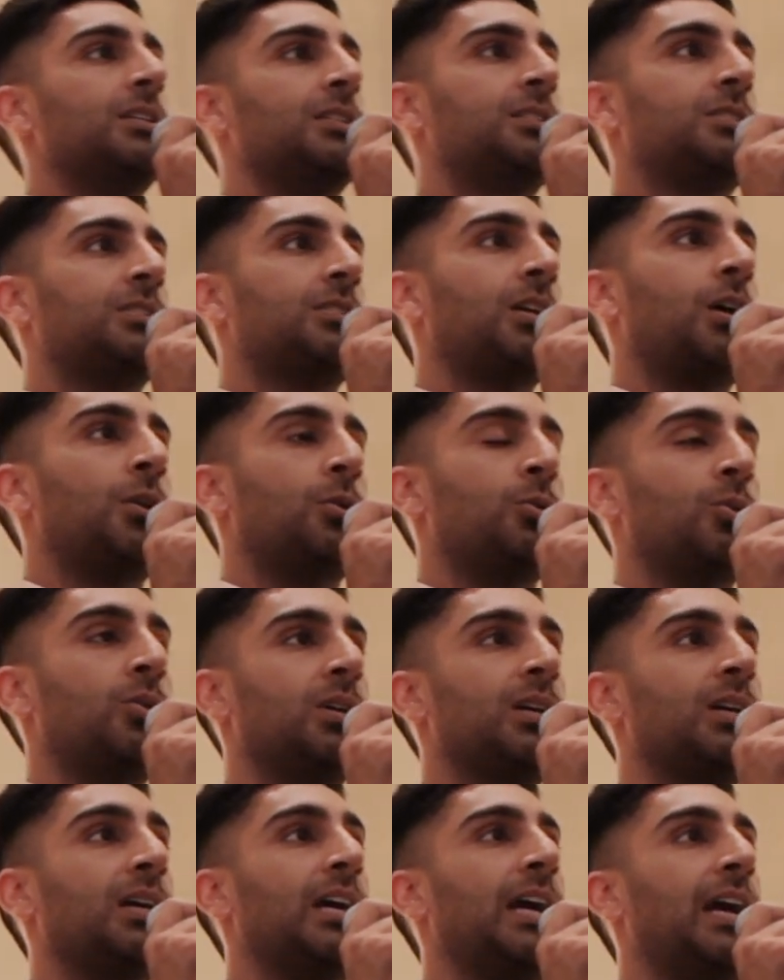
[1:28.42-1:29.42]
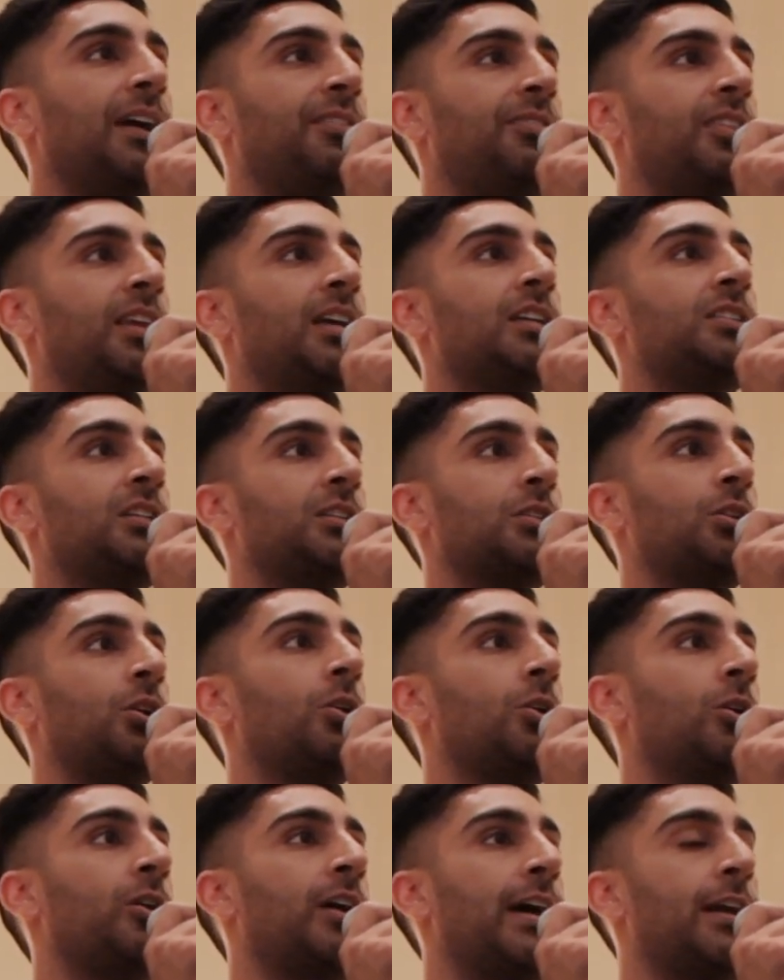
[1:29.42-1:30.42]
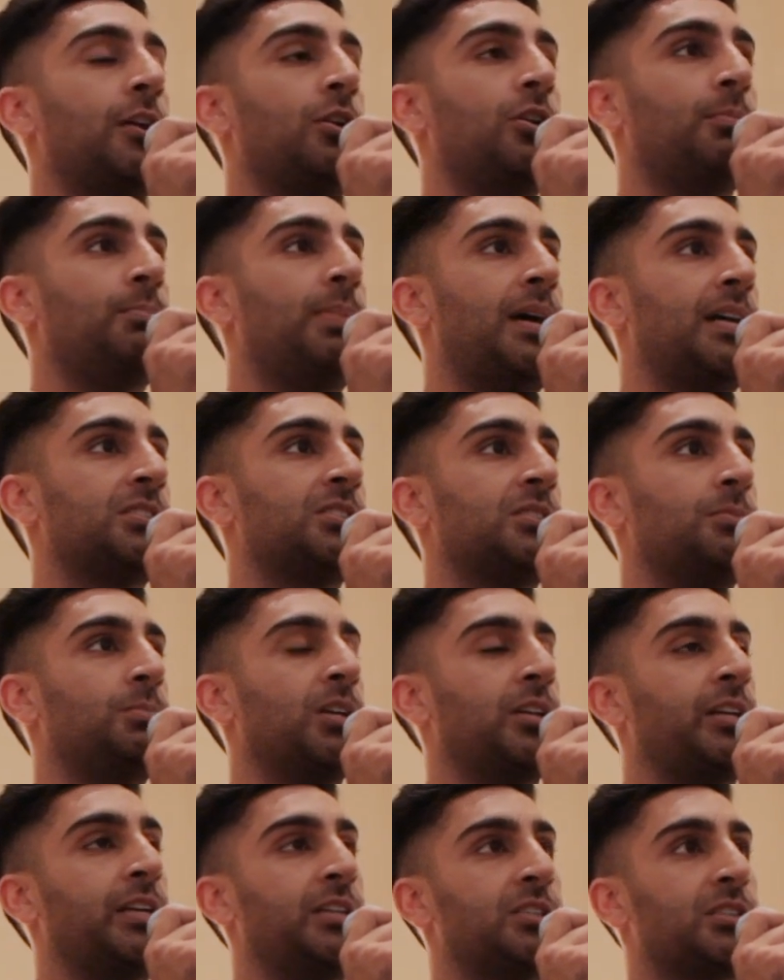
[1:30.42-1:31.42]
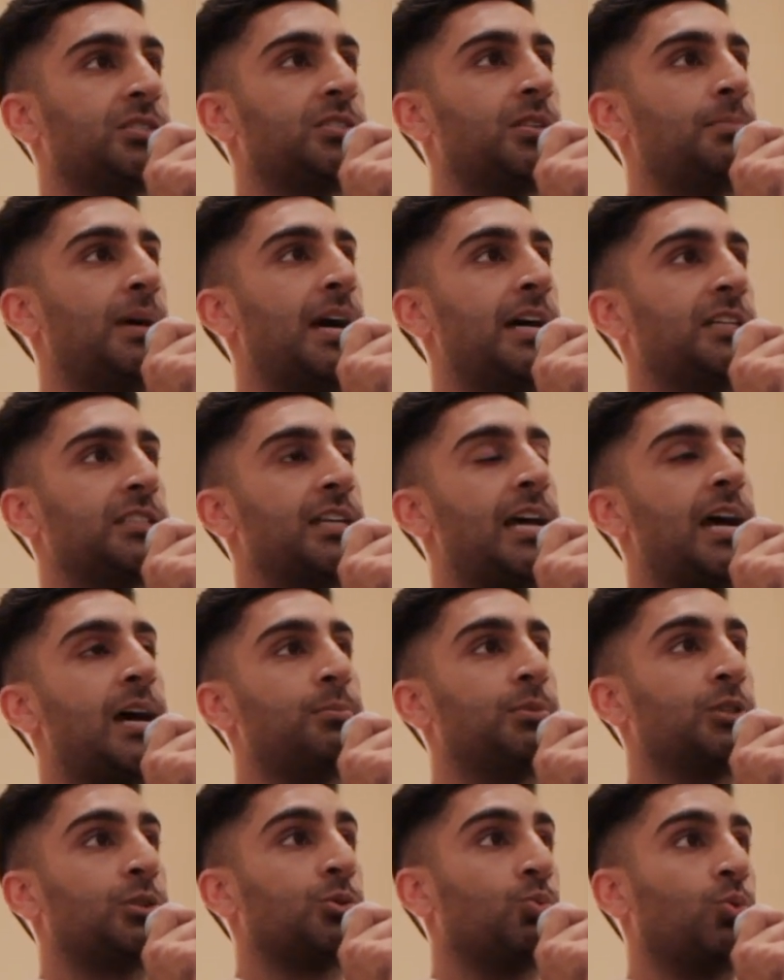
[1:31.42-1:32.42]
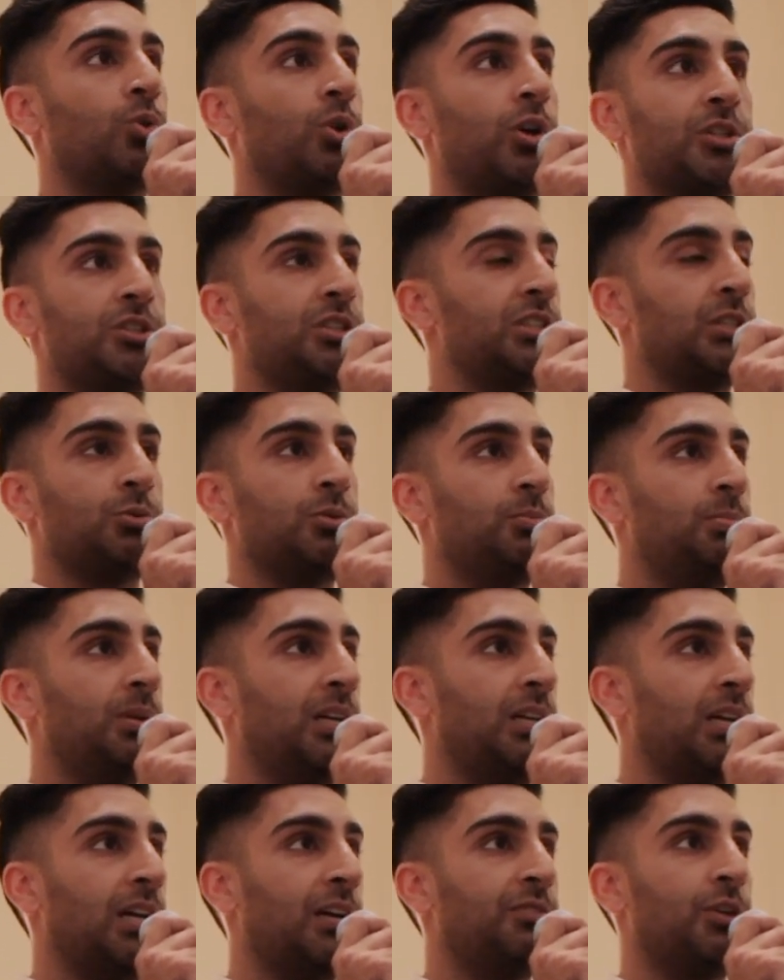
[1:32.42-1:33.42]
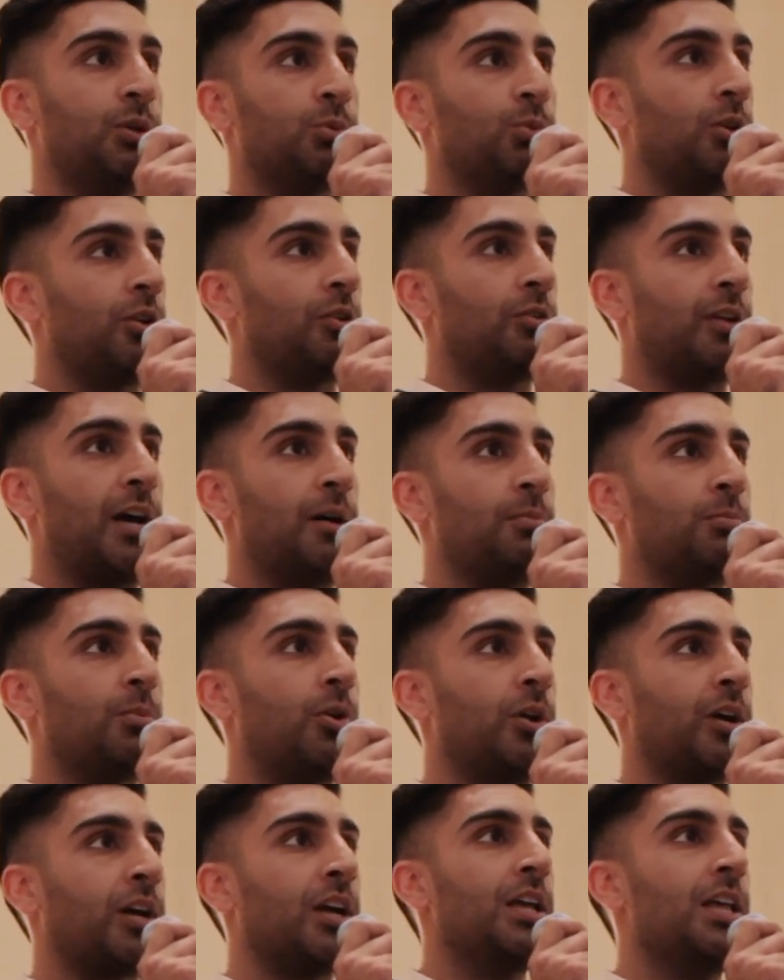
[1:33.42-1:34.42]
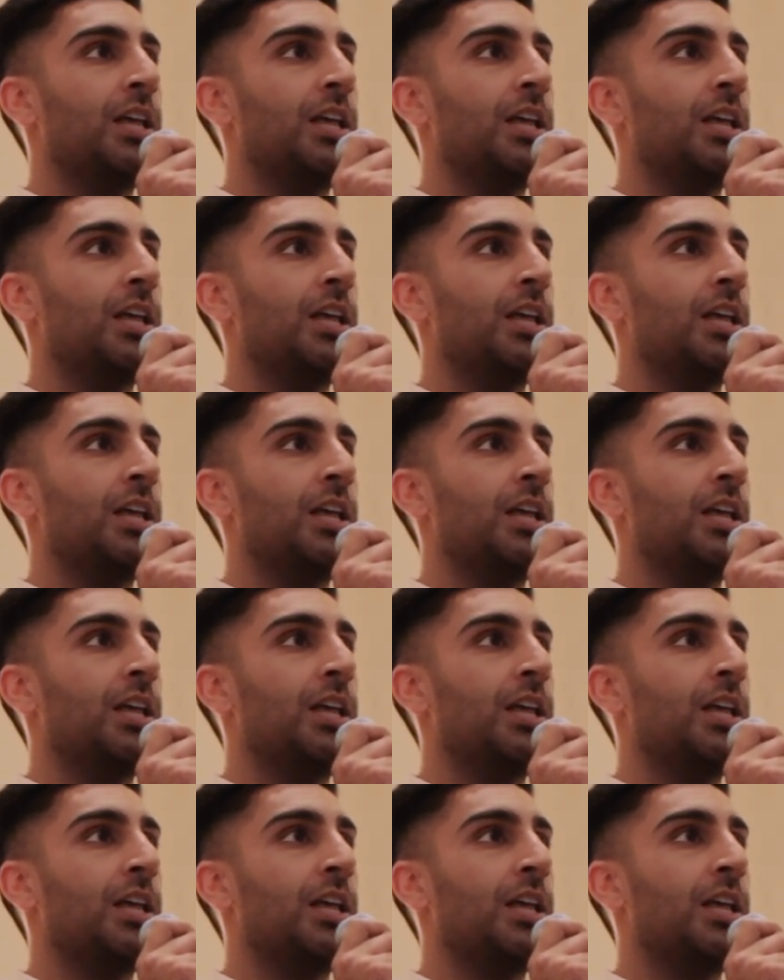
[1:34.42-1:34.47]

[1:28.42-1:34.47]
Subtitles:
So if this is her at her best ability, just imagine how much worse she would be if you weren't around Mark.